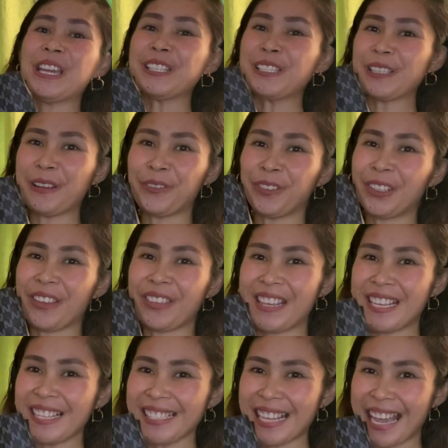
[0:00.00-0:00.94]
so for
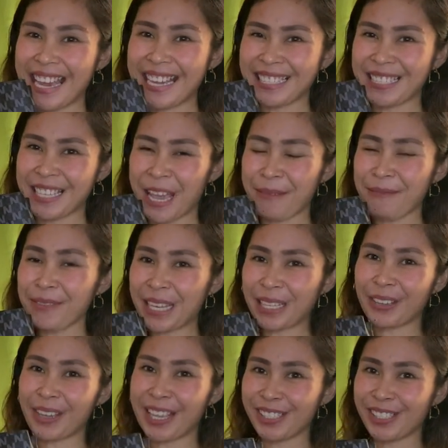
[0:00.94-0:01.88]
this item,
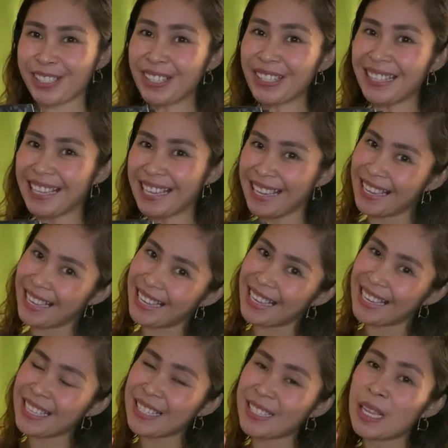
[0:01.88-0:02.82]
the question
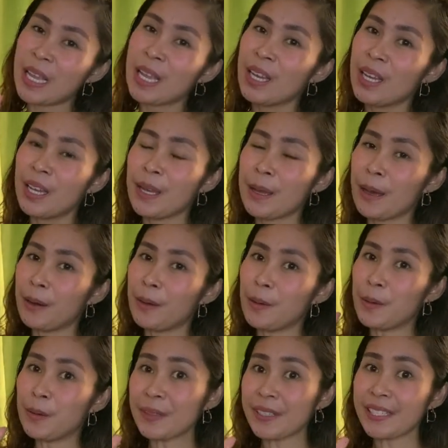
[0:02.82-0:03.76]
is
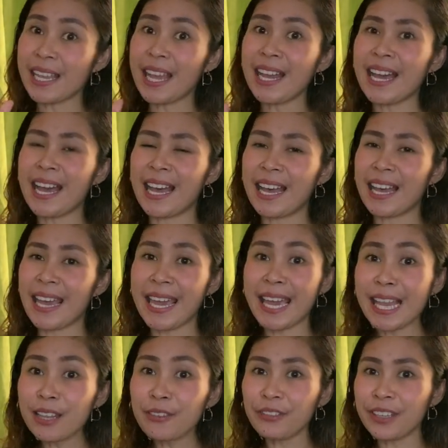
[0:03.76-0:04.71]
unsa nga
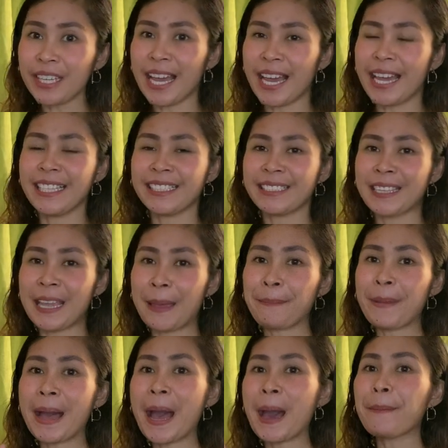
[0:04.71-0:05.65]
LV
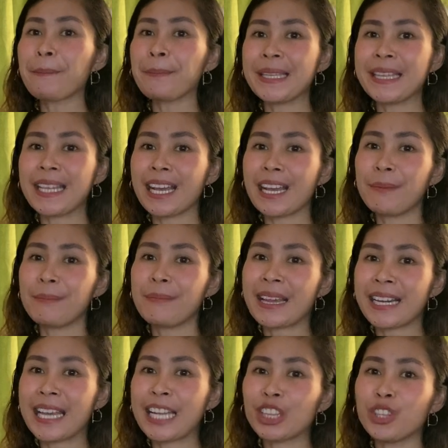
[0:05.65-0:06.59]
item ang
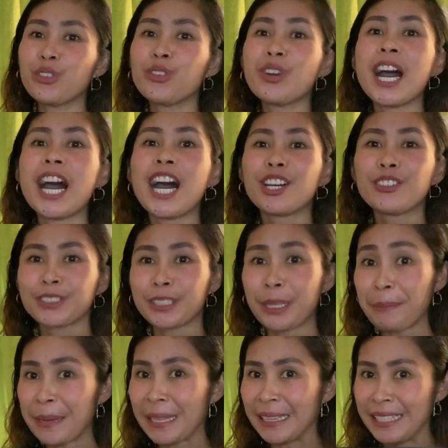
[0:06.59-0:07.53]
pinakabarato nga akong
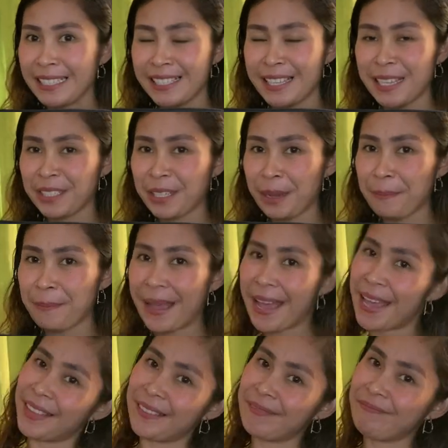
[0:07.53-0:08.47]
napalit sa
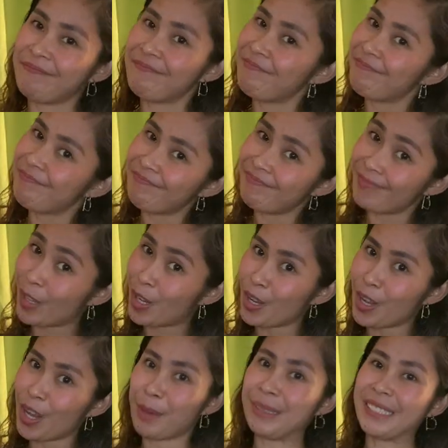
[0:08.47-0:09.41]
Japan?
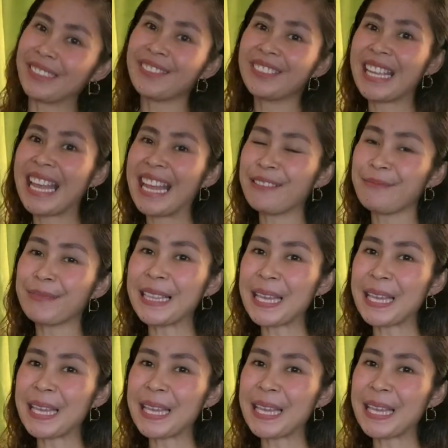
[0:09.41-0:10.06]
Comment down